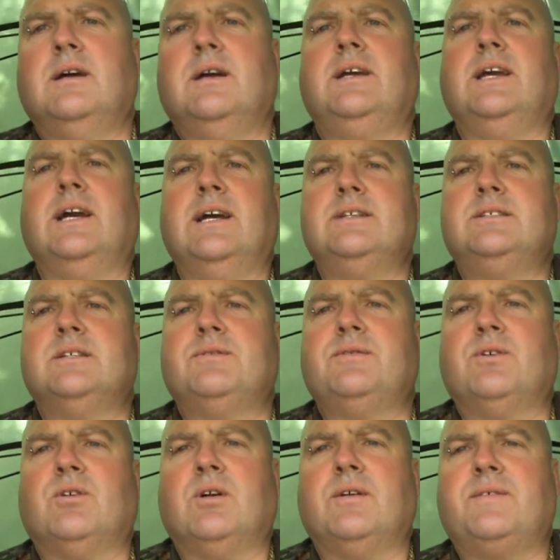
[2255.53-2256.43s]
Yeah, just
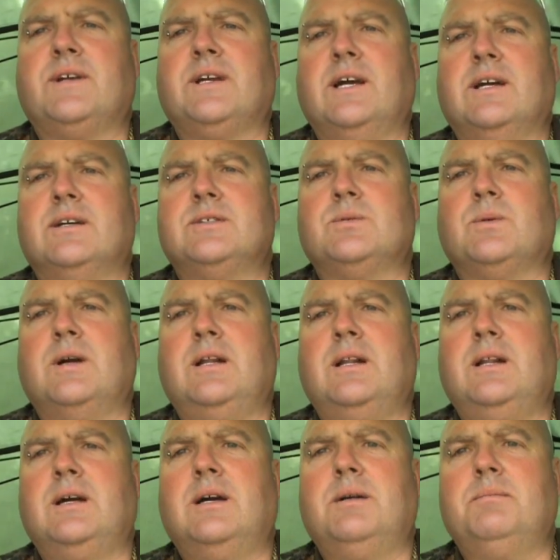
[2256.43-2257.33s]
before I forget as
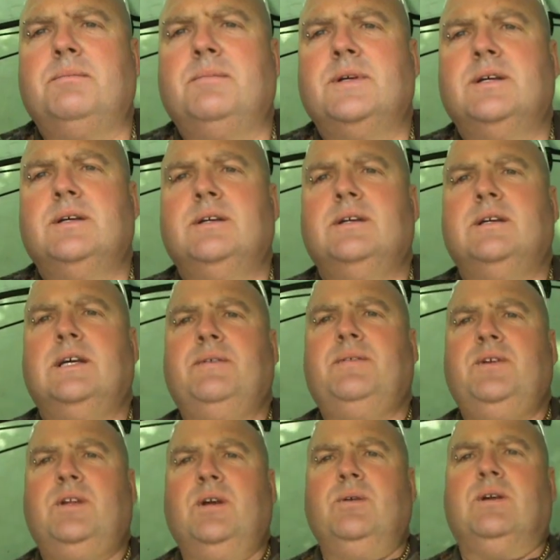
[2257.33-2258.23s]
well,
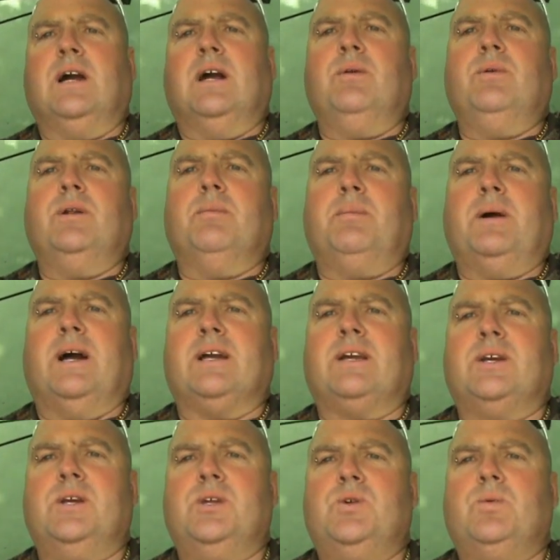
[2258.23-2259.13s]
if you do go with a
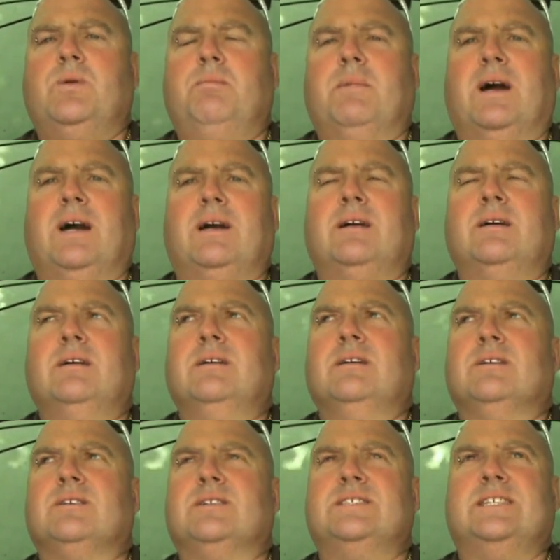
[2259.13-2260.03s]
package with Matt,
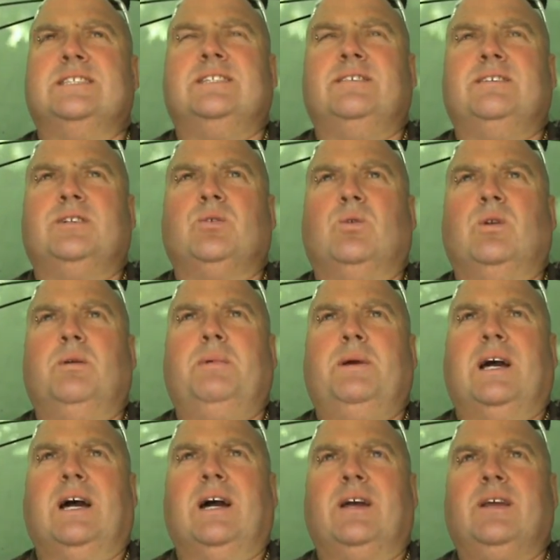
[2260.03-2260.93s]
because this is all a
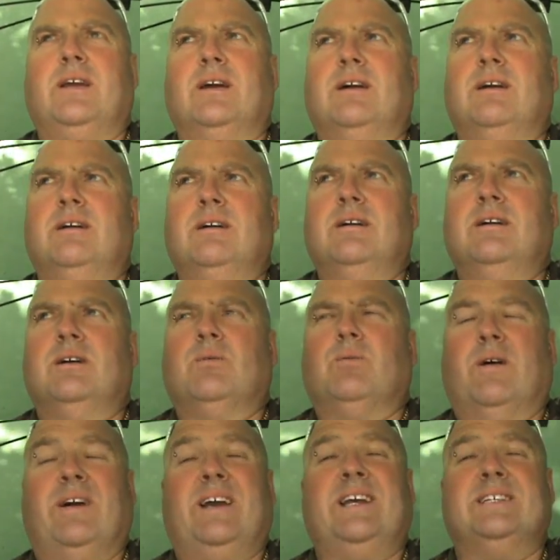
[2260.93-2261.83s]
bit out your,
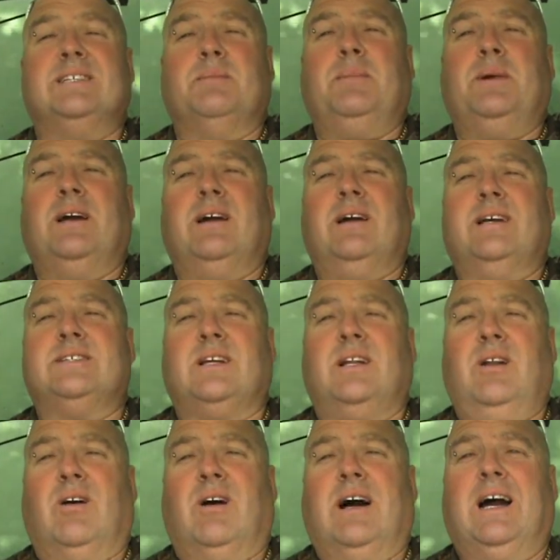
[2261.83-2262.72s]
well, it's
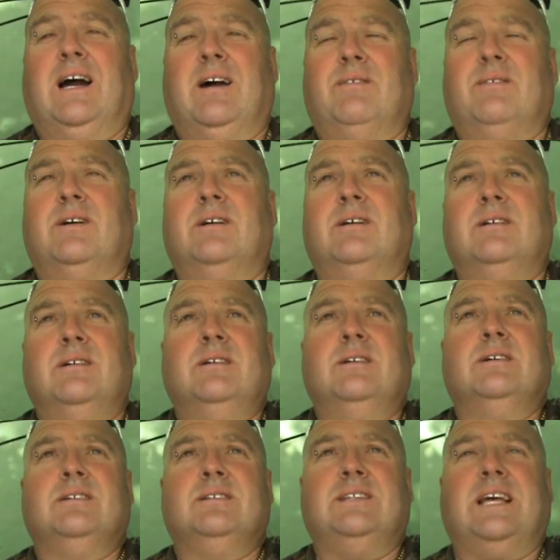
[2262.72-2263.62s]
a lot out of the
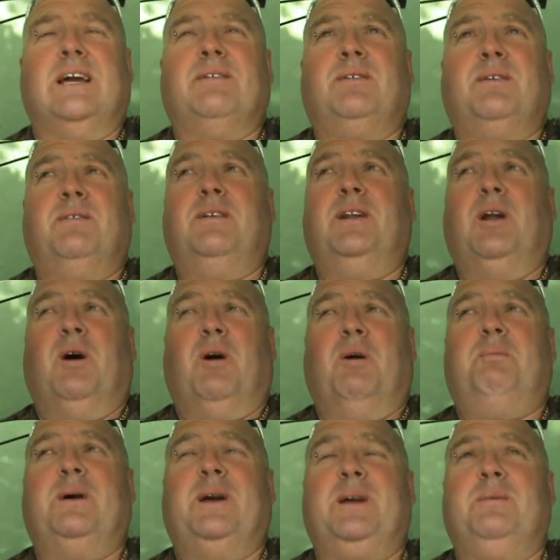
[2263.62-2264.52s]
depth of a lot
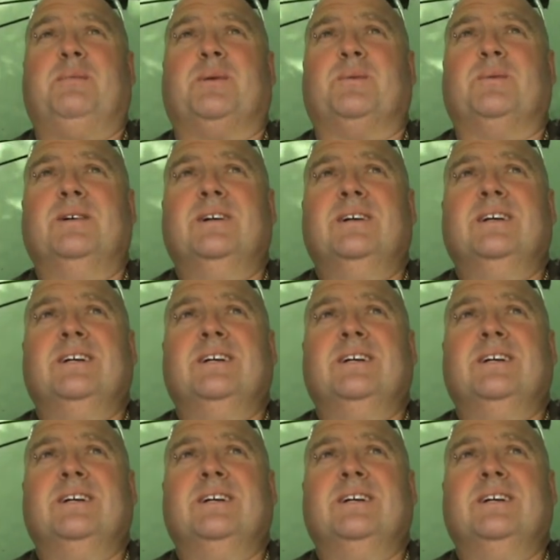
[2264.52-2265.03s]
of people.